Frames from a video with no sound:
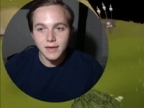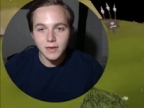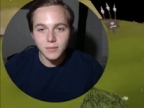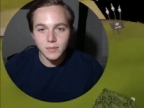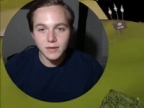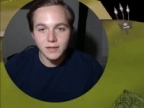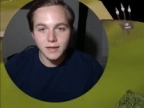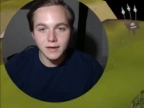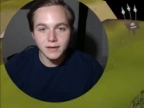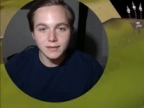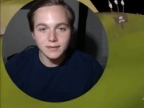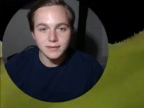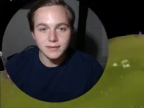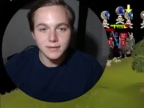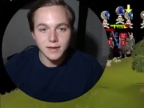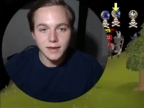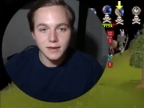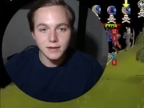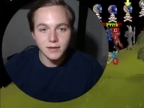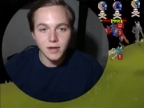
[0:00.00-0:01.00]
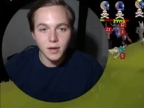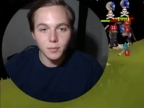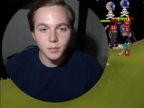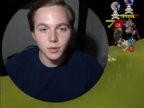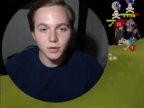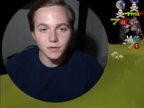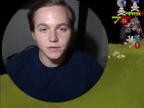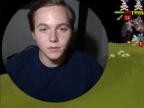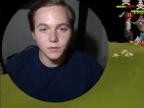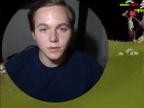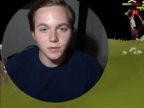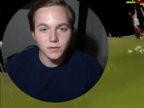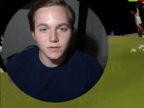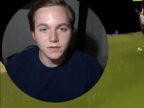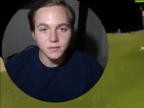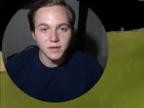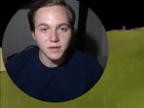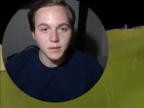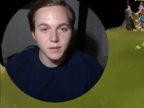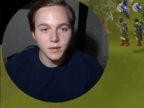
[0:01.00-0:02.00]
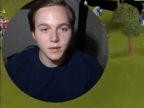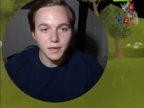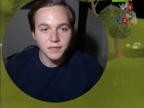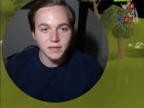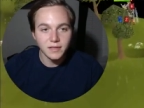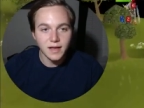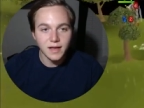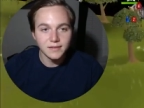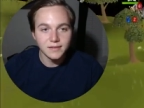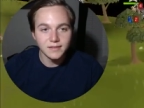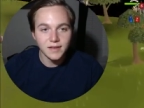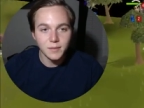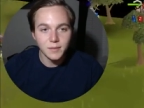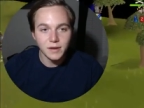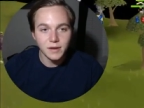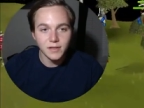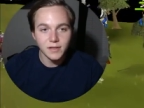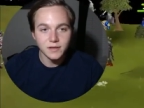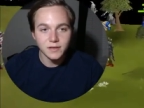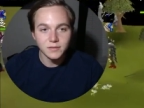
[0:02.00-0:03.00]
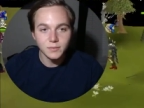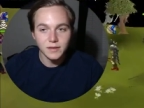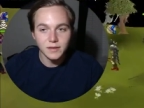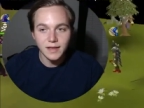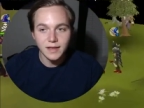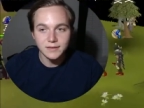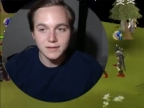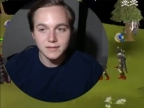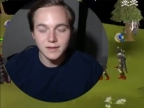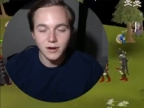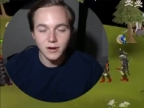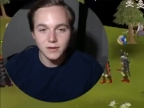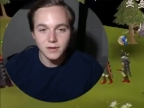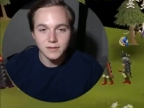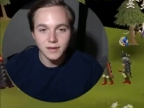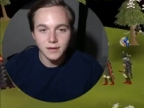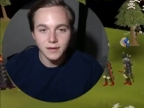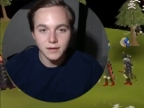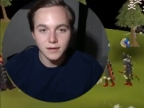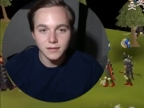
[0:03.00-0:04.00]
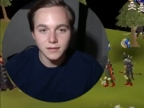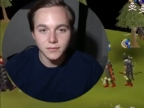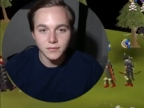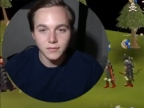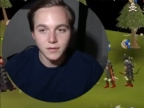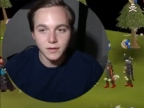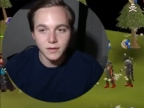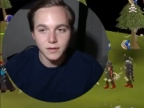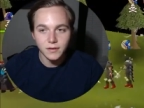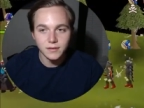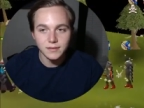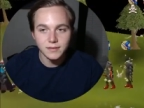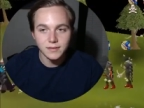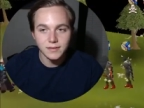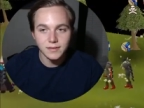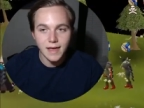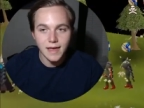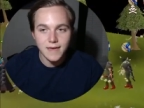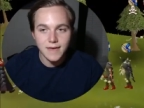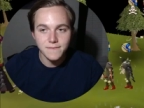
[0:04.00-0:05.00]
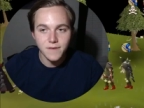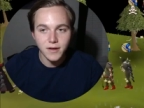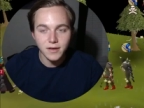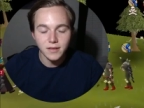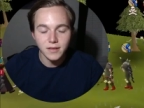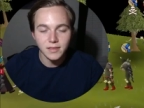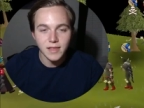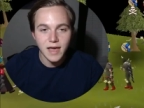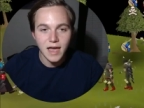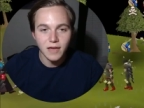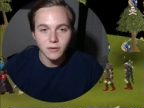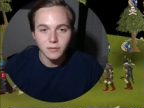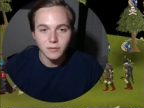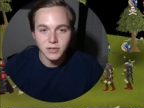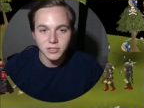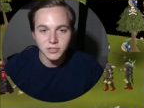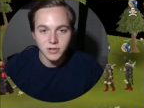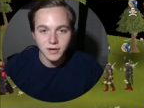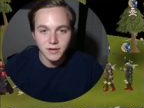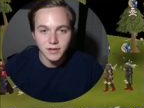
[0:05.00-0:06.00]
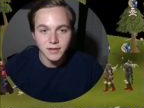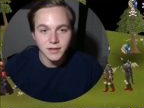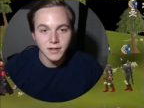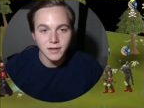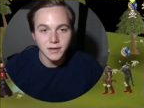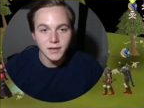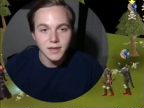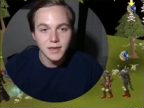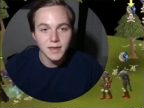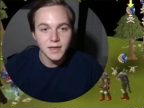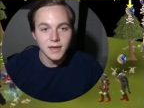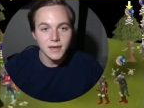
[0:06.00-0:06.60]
hit me like insane numbers, or sometimes I think last time I lost my last Dharok's set because of slight fucking lag when I tried eating.